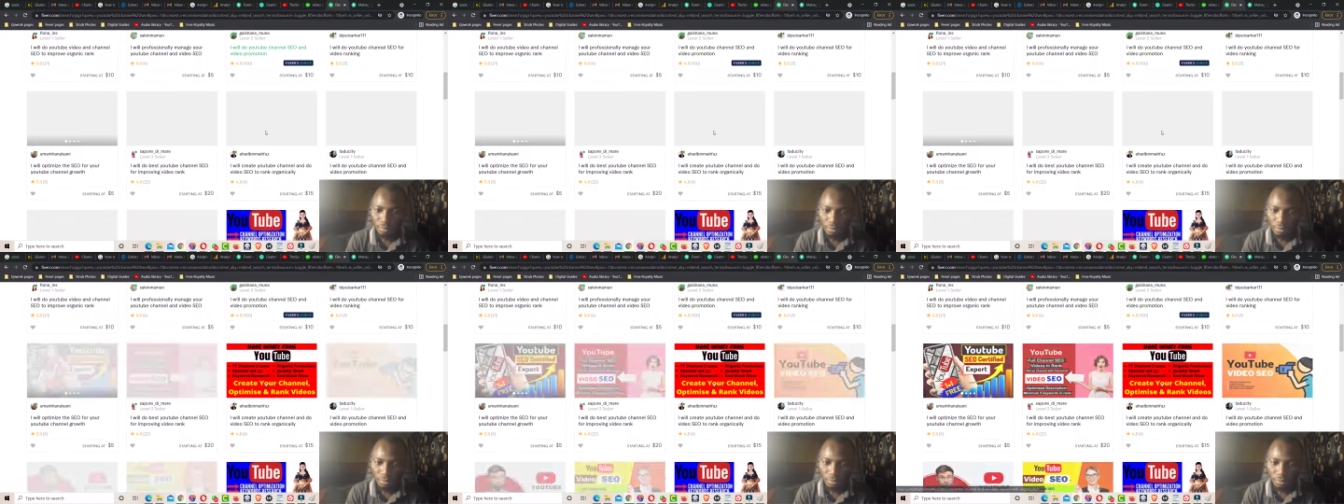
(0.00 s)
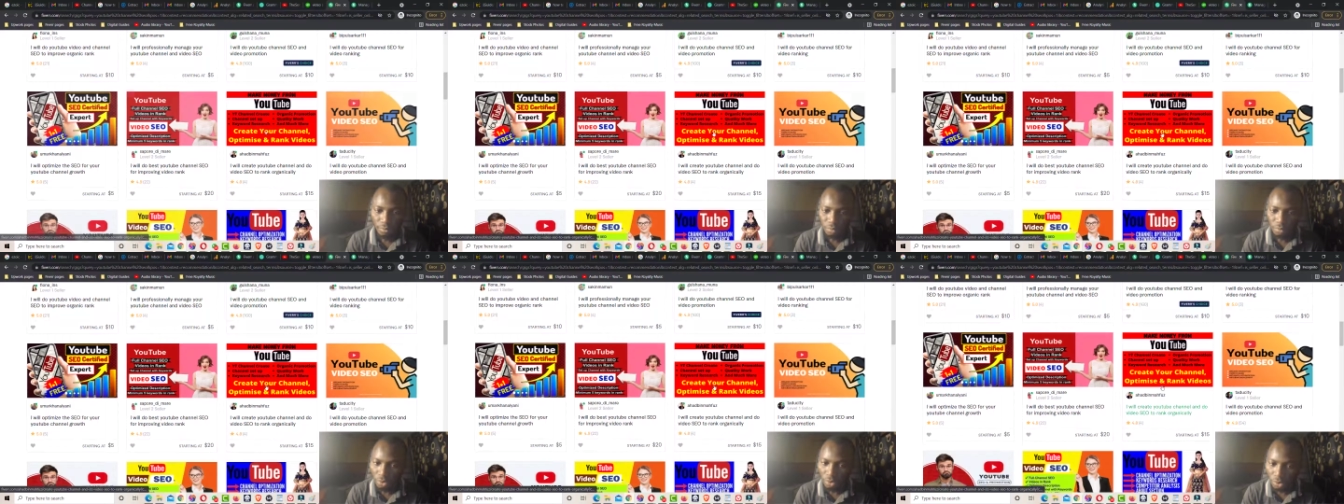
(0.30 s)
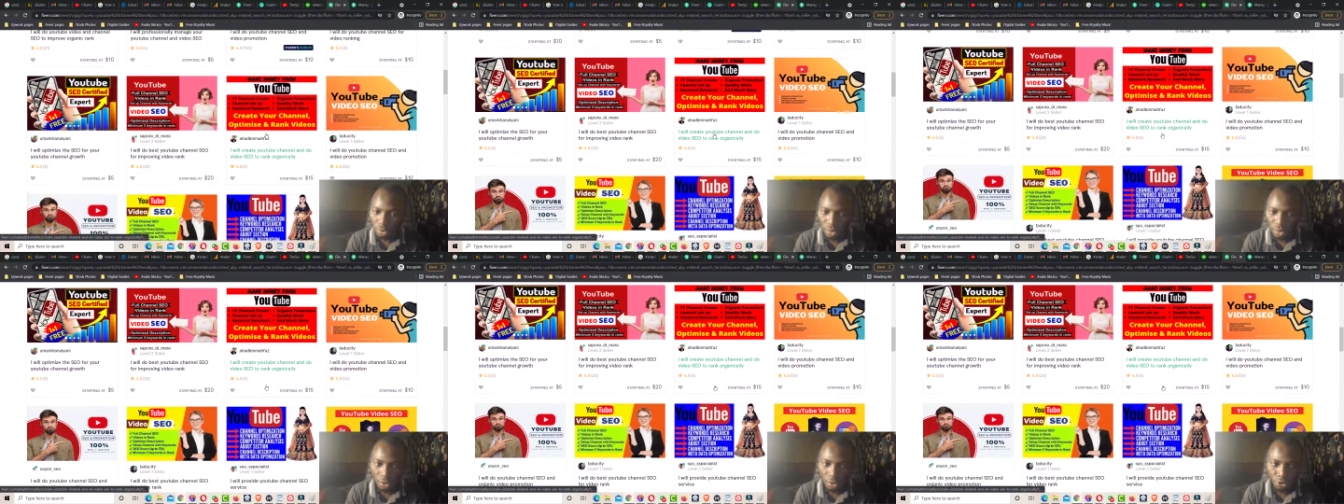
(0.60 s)
because
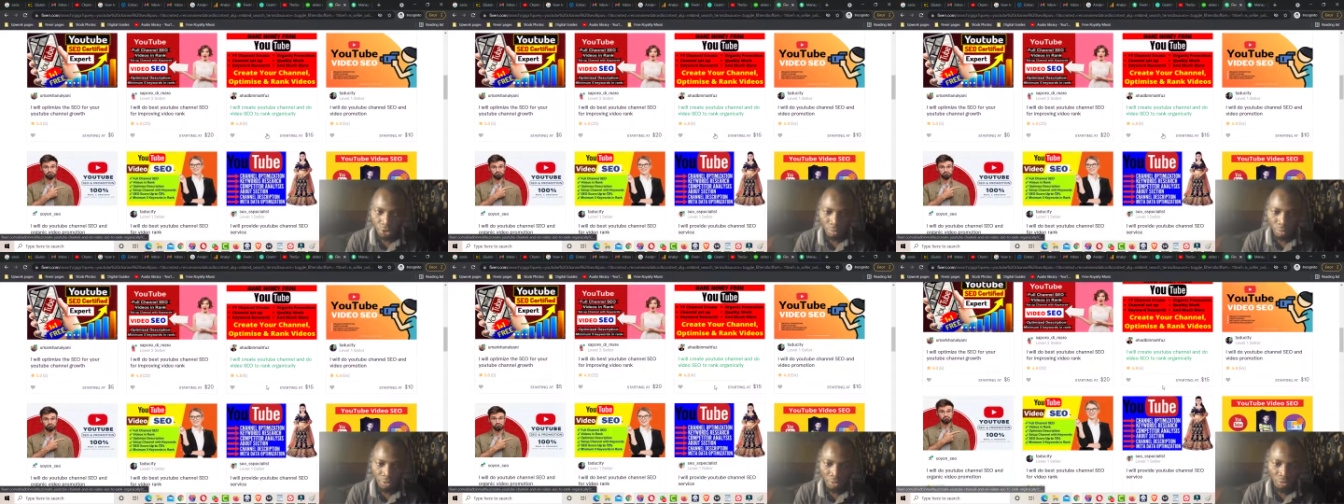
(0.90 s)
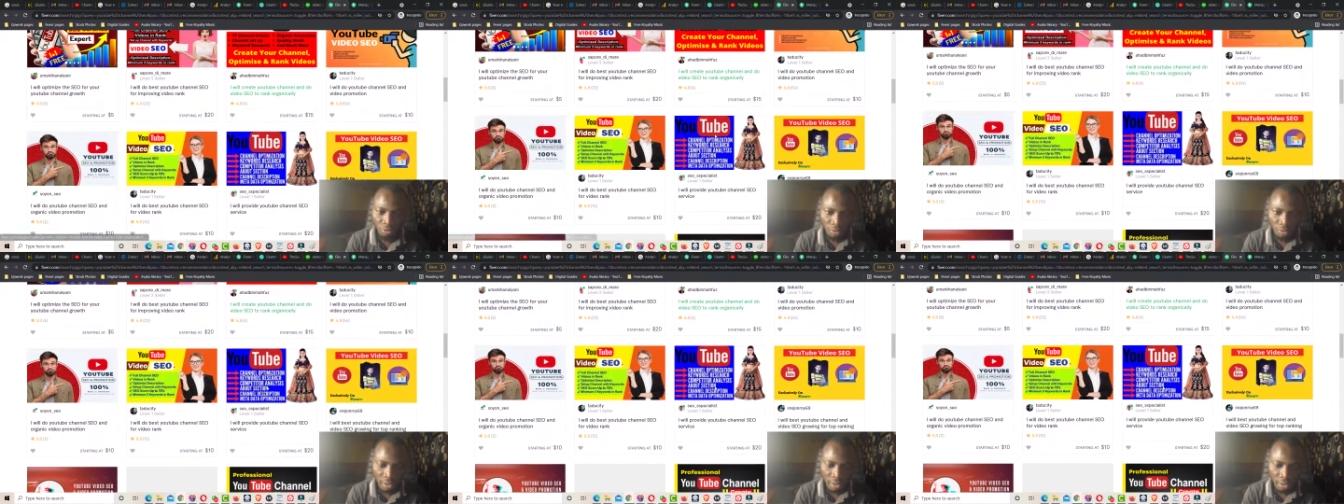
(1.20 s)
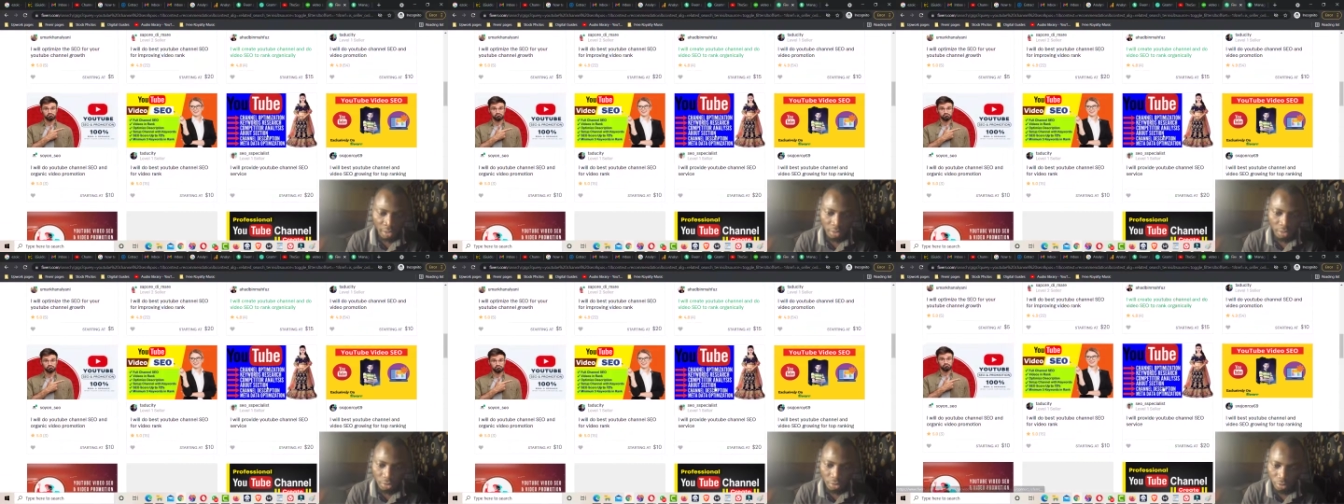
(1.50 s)
I should be
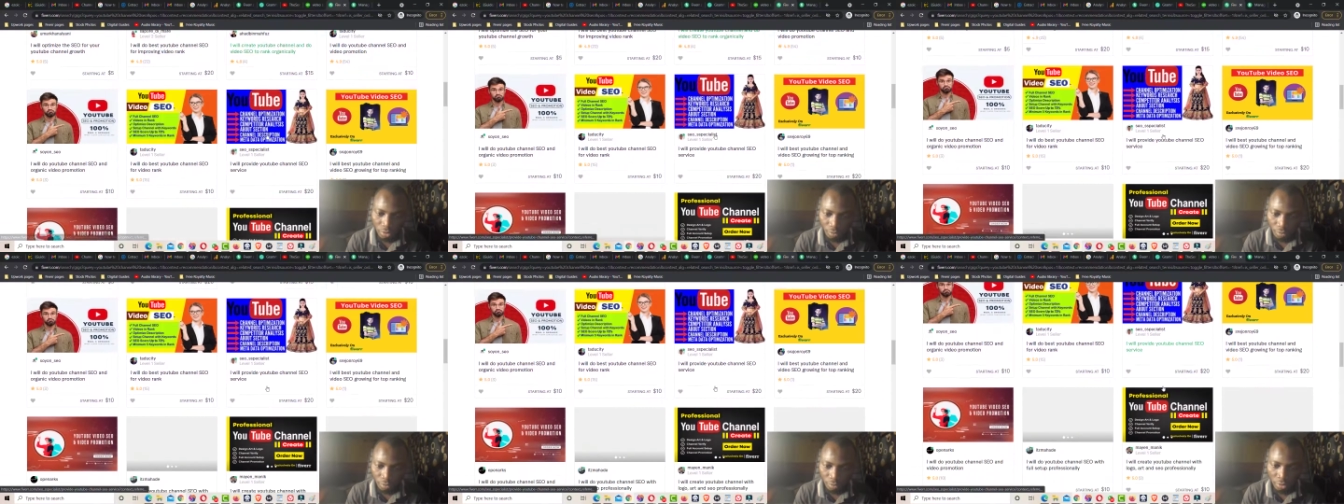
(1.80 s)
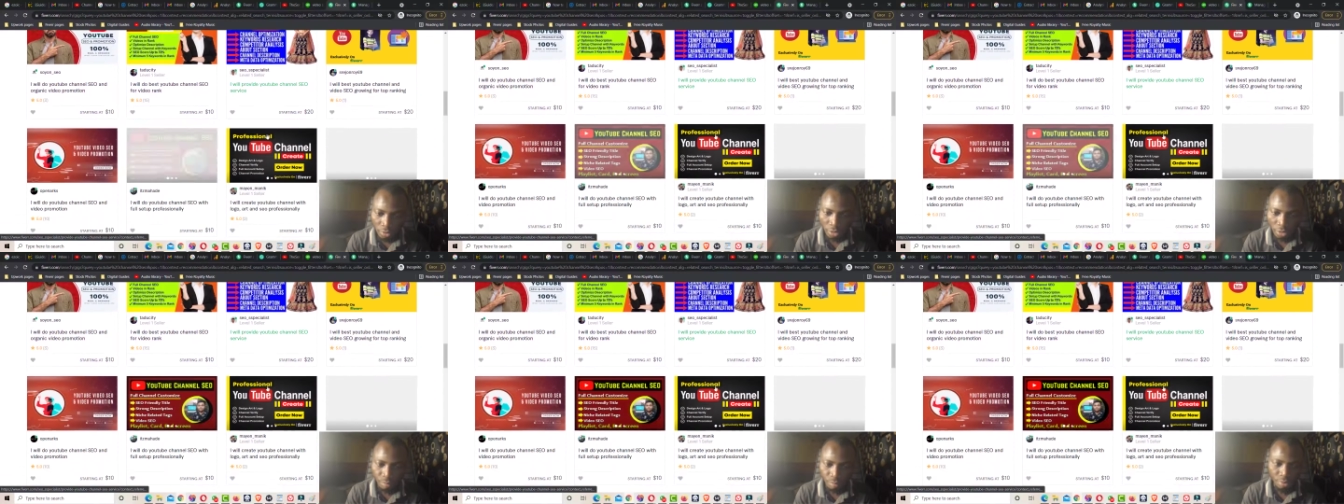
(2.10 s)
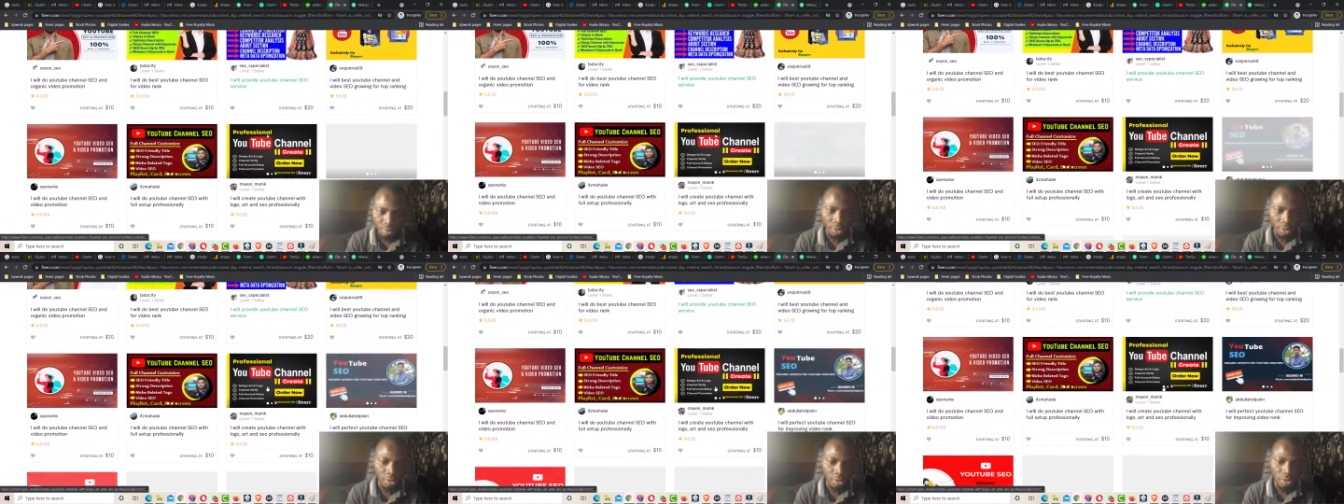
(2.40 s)
ranked to first
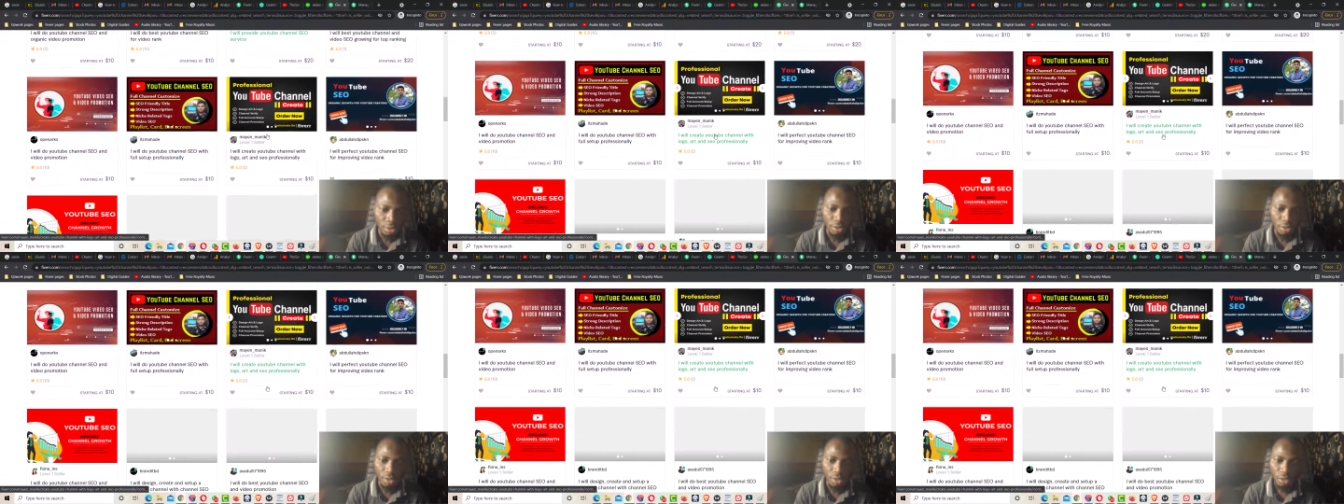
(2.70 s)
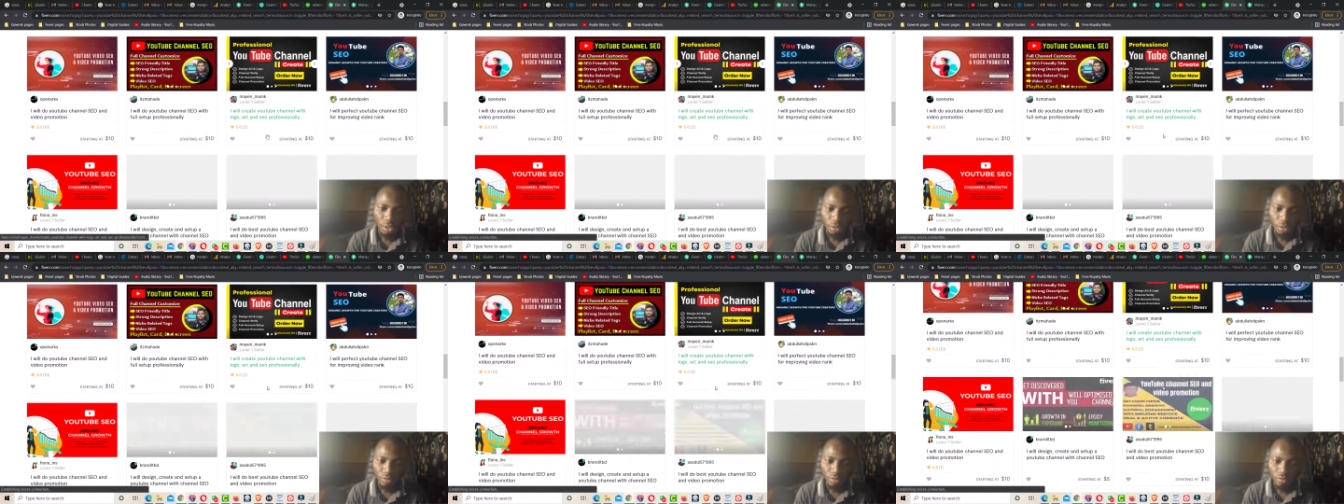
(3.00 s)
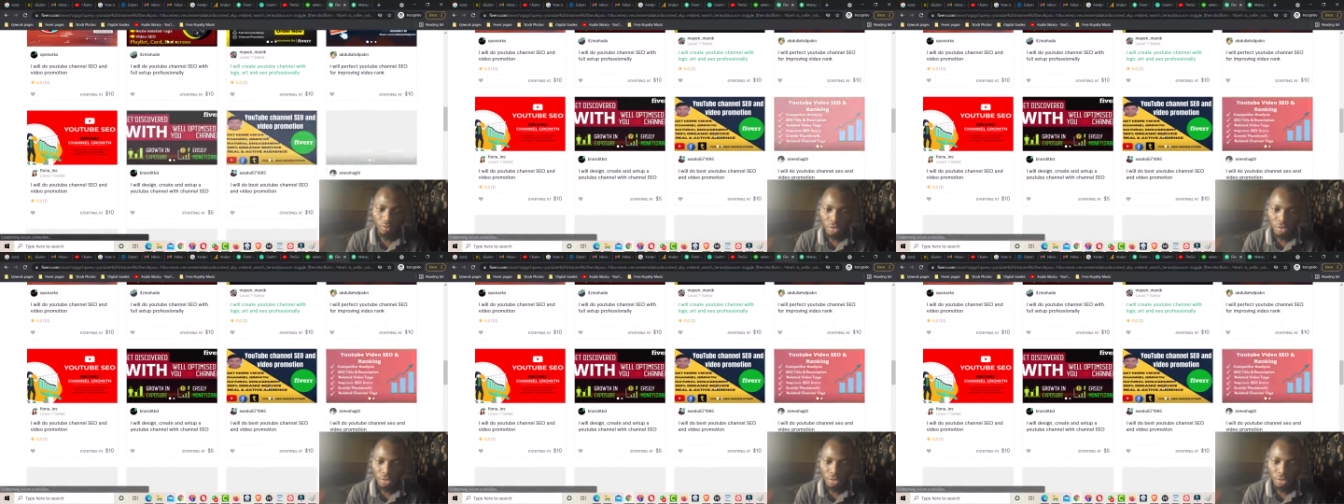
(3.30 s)
page with